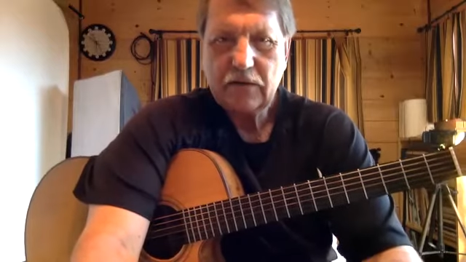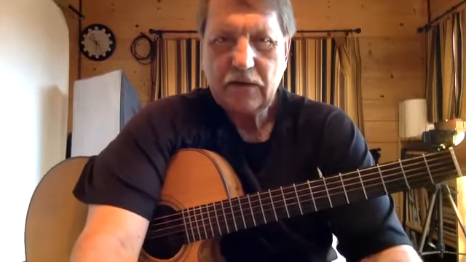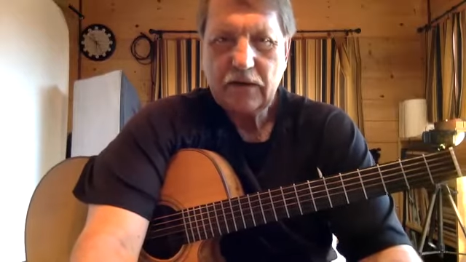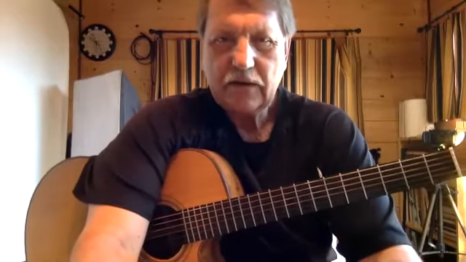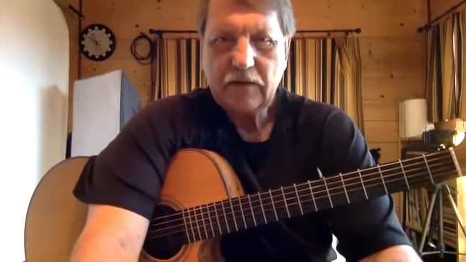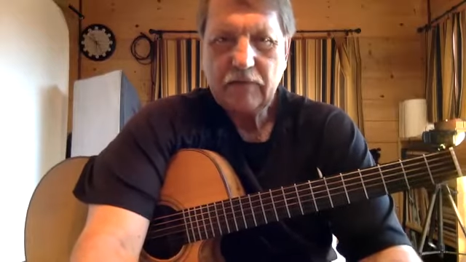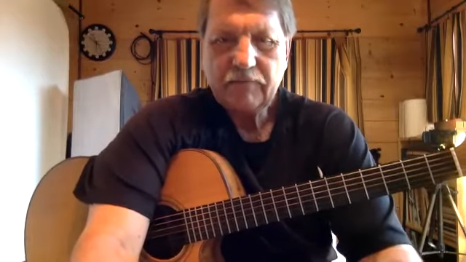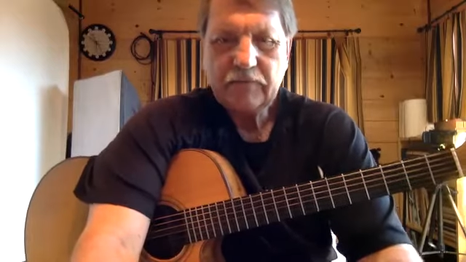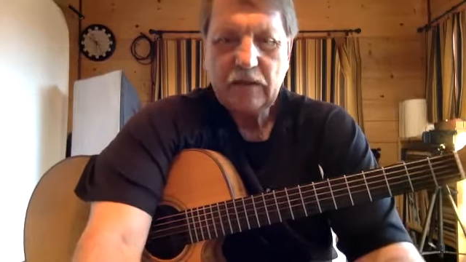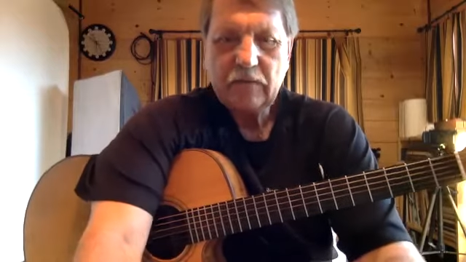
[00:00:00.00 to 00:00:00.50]

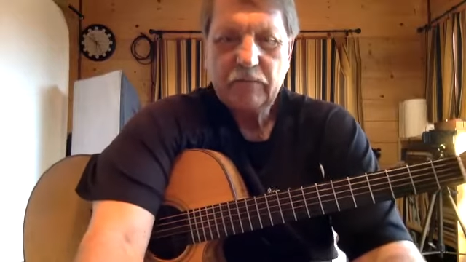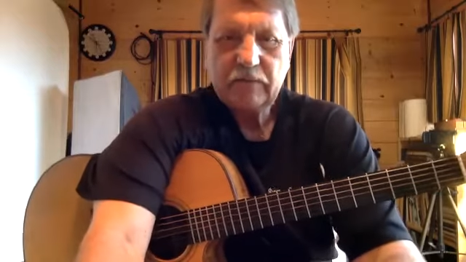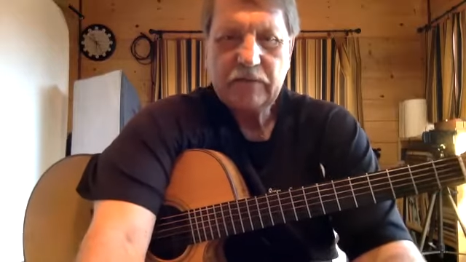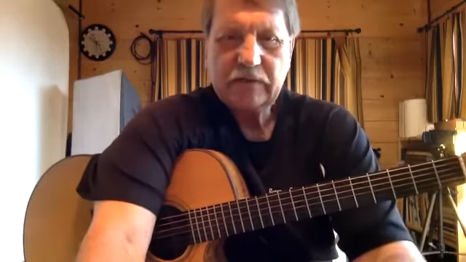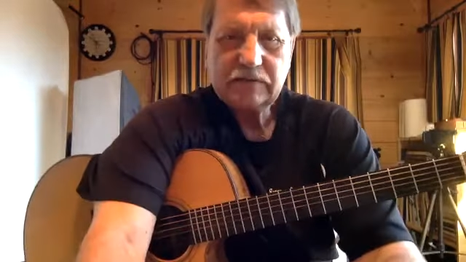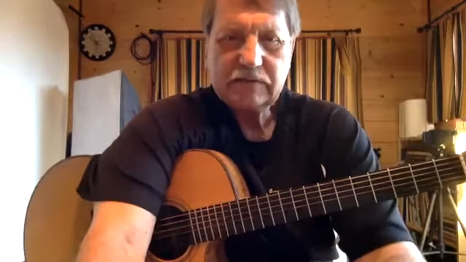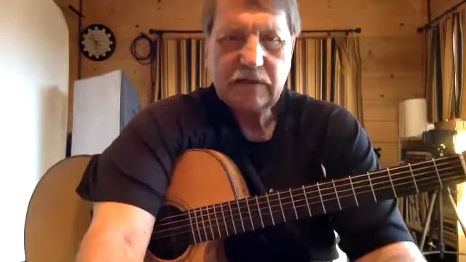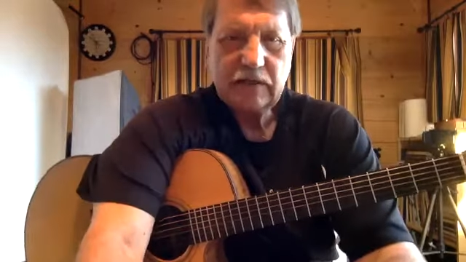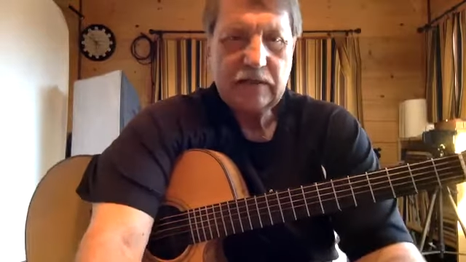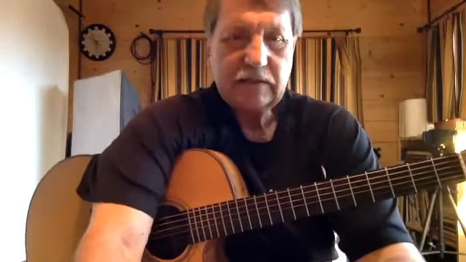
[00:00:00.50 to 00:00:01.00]
But
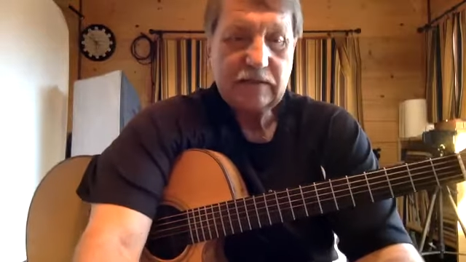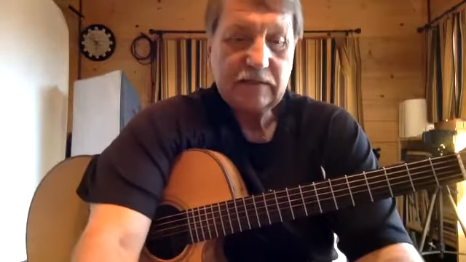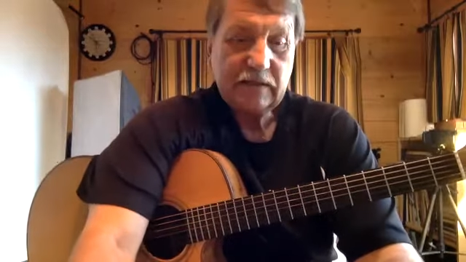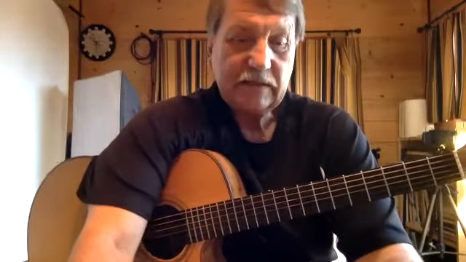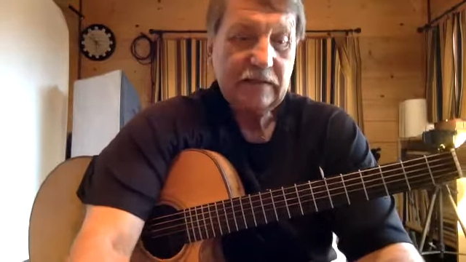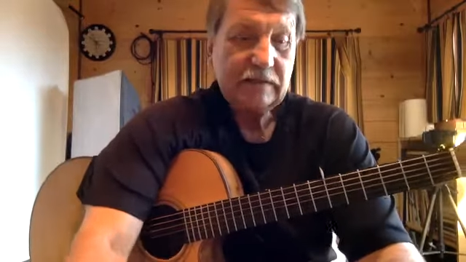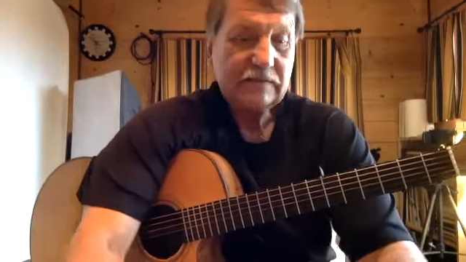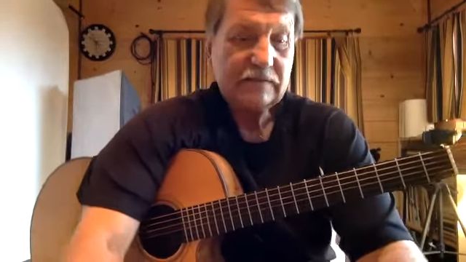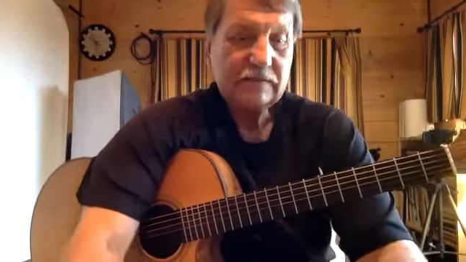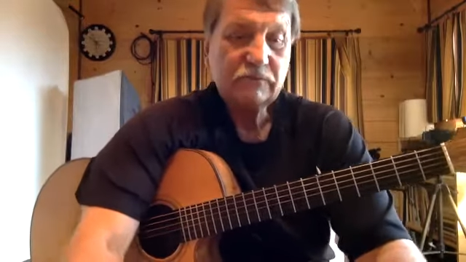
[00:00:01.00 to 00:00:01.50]

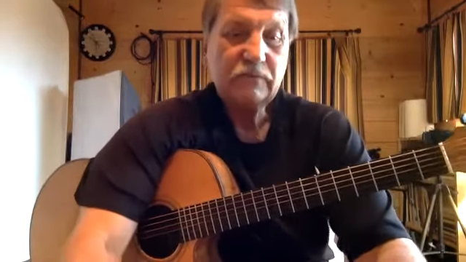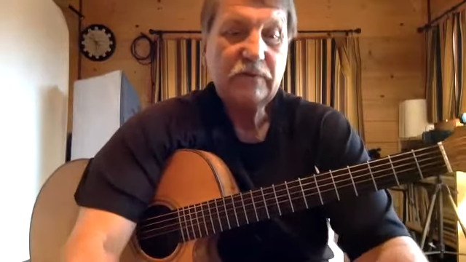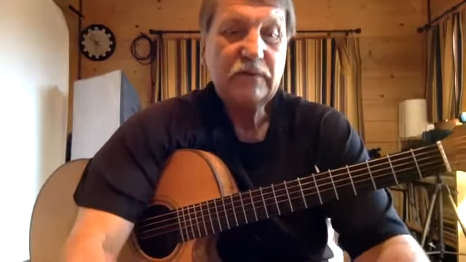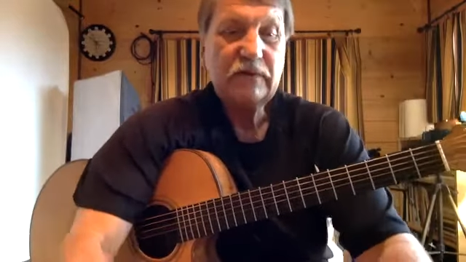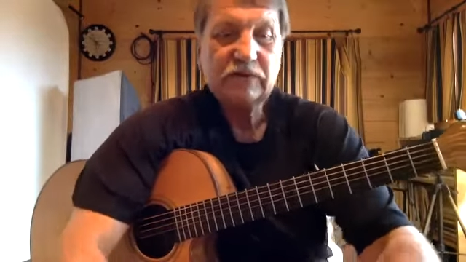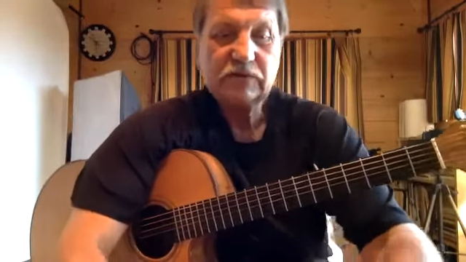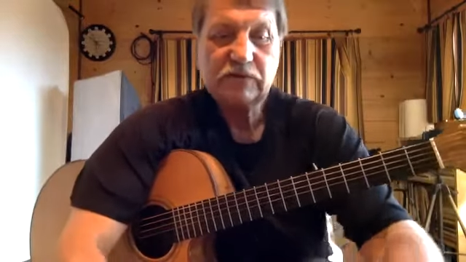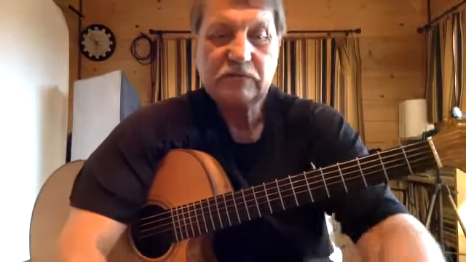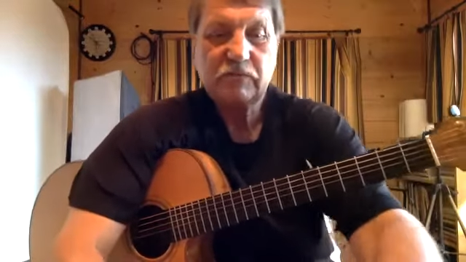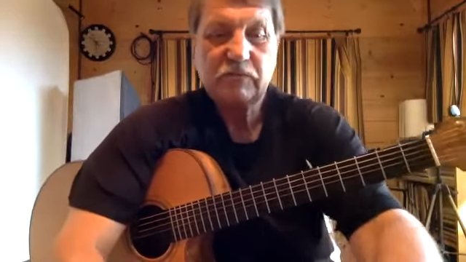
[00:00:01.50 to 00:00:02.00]
it's
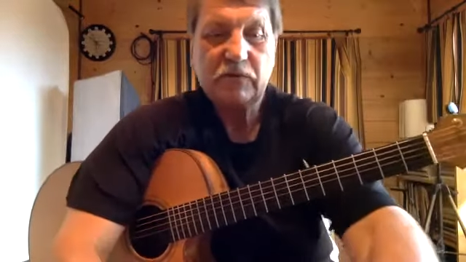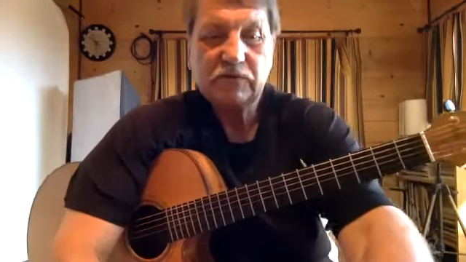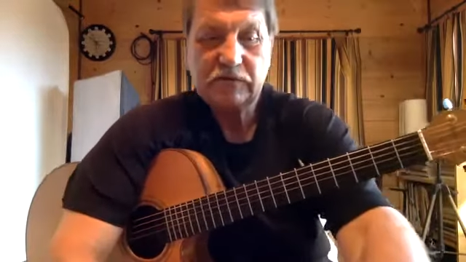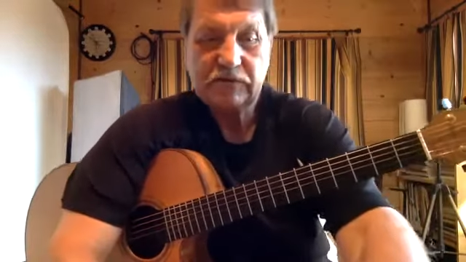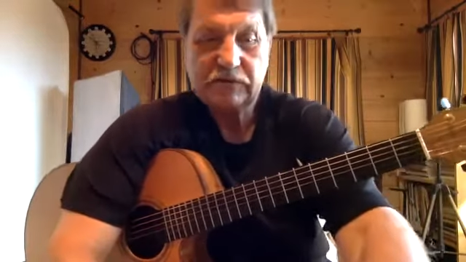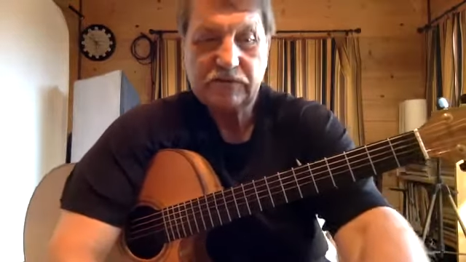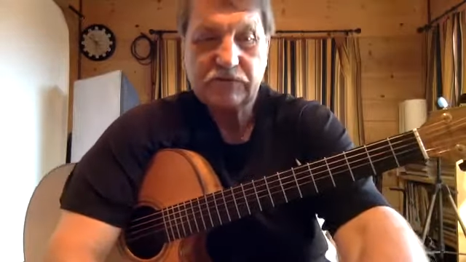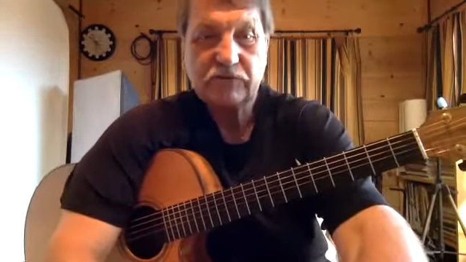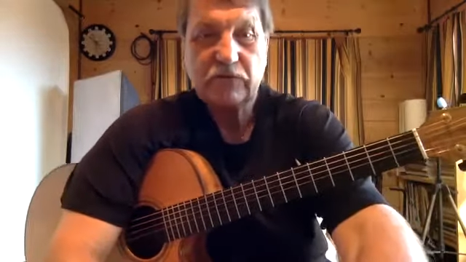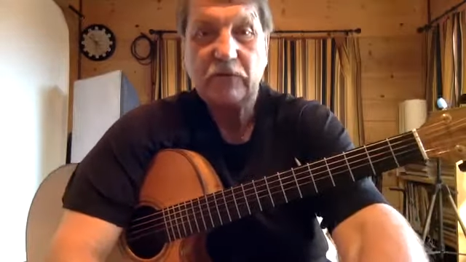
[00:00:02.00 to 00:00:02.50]
really just mostly
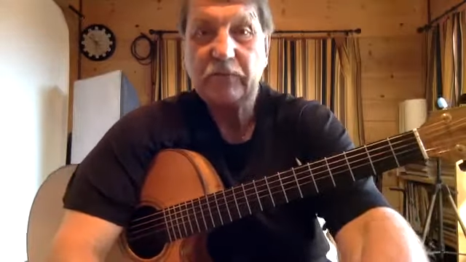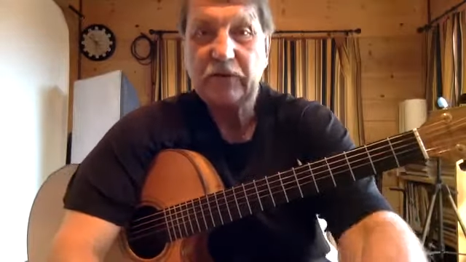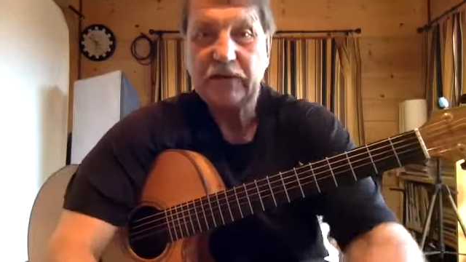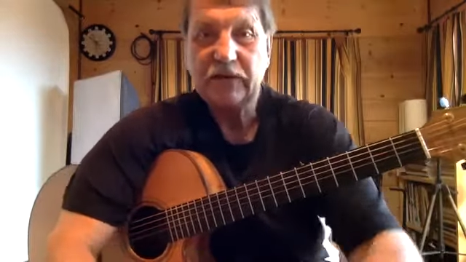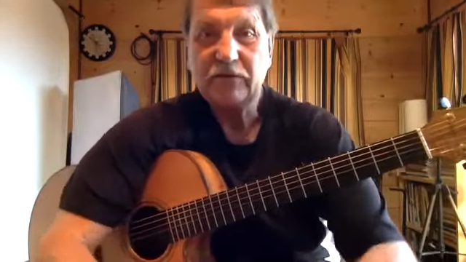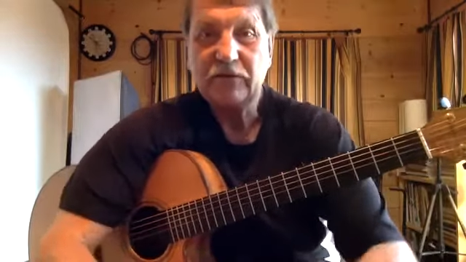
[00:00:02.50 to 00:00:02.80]
strumming.